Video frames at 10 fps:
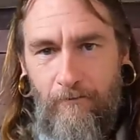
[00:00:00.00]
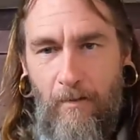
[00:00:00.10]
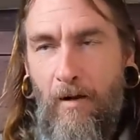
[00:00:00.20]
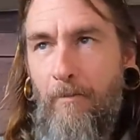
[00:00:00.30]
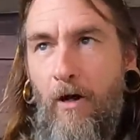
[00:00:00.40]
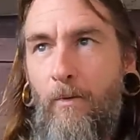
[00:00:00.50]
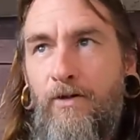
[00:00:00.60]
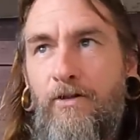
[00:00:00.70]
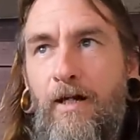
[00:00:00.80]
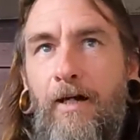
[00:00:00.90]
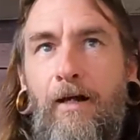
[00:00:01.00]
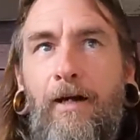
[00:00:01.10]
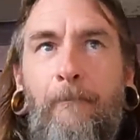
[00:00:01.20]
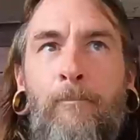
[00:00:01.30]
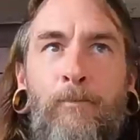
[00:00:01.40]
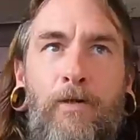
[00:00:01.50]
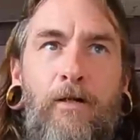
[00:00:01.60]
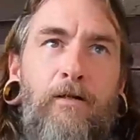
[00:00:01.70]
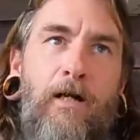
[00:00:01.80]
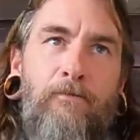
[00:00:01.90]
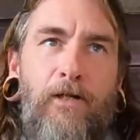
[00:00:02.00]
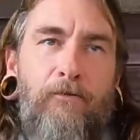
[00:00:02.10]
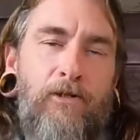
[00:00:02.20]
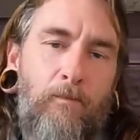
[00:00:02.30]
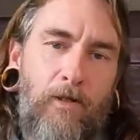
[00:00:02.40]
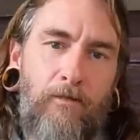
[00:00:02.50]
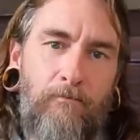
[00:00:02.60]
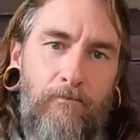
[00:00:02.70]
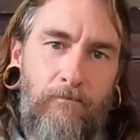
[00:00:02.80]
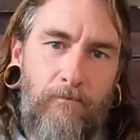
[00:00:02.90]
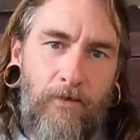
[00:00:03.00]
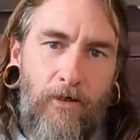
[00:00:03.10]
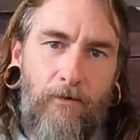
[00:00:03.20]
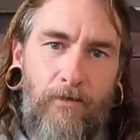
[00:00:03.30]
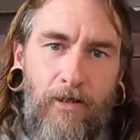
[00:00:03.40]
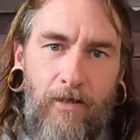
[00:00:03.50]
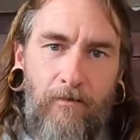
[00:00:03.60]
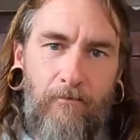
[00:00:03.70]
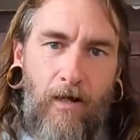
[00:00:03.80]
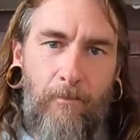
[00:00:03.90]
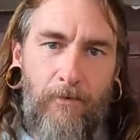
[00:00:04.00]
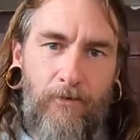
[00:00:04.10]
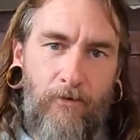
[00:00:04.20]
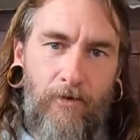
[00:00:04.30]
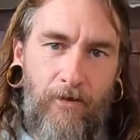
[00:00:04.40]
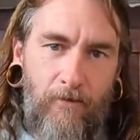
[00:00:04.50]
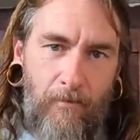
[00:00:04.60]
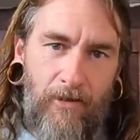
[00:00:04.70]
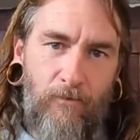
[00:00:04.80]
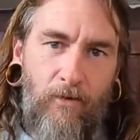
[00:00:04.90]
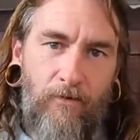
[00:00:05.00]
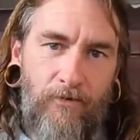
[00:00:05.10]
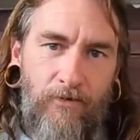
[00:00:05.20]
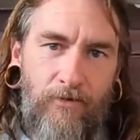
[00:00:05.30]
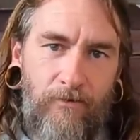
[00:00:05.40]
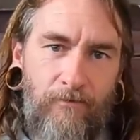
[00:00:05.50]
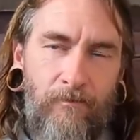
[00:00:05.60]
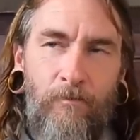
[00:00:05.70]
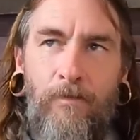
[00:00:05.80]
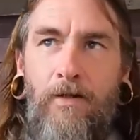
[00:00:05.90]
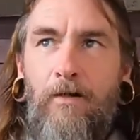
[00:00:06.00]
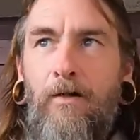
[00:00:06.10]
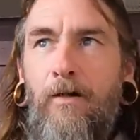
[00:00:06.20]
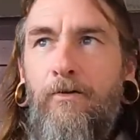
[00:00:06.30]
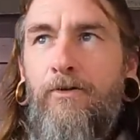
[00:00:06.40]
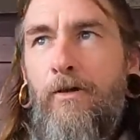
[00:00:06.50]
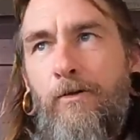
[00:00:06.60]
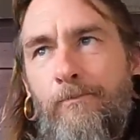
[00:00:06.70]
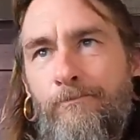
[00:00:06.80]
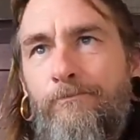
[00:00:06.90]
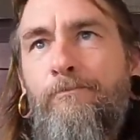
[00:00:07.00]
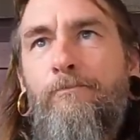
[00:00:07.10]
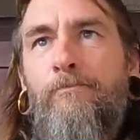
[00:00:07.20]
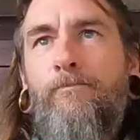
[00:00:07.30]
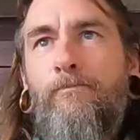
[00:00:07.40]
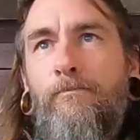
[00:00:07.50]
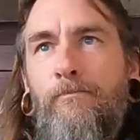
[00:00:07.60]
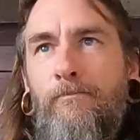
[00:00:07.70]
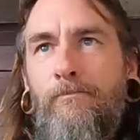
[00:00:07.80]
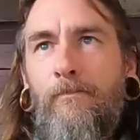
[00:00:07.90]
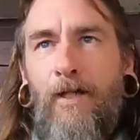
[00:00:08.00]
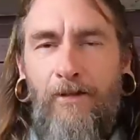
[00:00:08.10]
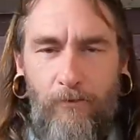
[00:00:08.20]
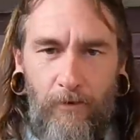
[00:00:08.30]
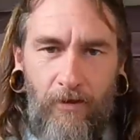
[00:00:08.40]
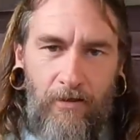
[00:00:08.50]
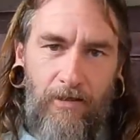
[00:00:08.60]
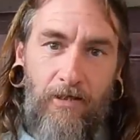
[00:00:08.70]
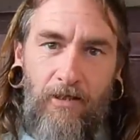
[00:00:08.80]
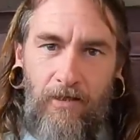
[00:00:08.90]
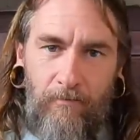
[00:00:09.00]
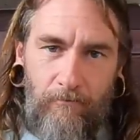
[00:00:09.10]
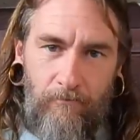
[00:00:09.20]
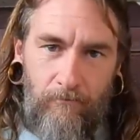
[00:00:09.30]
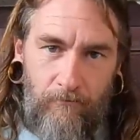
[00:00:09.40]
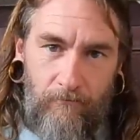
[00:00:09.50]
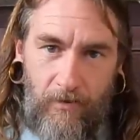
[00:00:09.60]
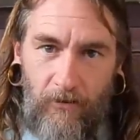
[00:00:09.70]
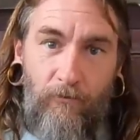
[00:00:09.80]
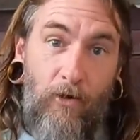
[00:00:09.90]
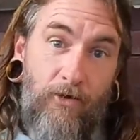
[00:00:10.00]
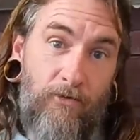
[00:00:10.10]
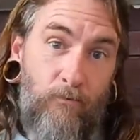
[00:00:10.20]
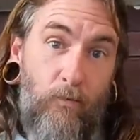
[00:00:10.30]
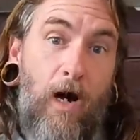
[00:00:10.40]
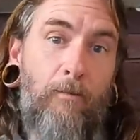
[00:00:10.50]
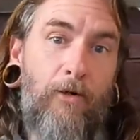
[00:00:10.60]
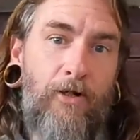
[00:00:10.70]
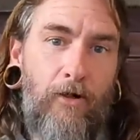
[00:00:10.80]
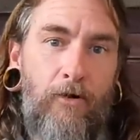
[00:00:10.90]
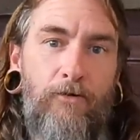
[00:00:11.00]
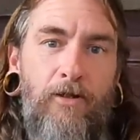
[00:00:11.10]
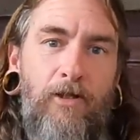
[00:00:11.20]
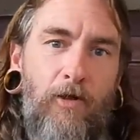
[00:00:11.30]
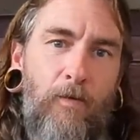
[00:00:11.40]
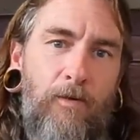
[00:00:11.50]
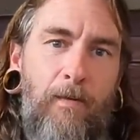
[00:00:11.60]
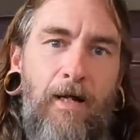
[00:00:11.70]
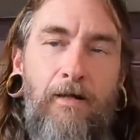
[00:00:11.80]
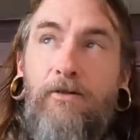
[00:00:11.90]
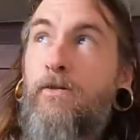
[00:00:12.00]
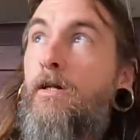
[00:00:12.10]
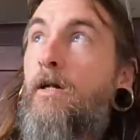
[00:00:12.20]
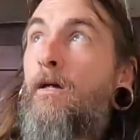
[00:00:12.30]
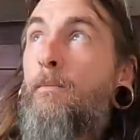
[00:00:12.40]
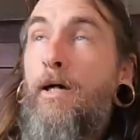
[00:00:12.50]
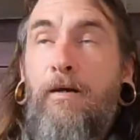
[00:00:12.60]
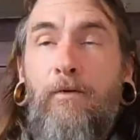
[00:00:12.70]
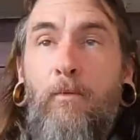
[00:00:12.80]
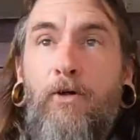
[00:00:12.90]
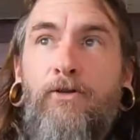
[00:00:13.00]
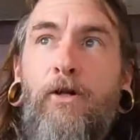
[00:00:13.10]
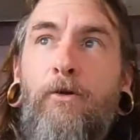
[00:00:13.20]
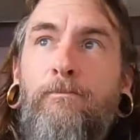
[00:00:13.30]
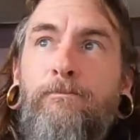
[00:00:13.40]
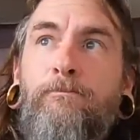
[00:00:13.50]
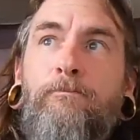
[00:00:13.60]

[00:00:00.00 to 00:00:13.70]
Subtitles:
My mama always said, like, never give someone, you know, the opportunity to make the wrong decision. So, that's really the key as far as robbery goes and dealing with bandits. But even more so,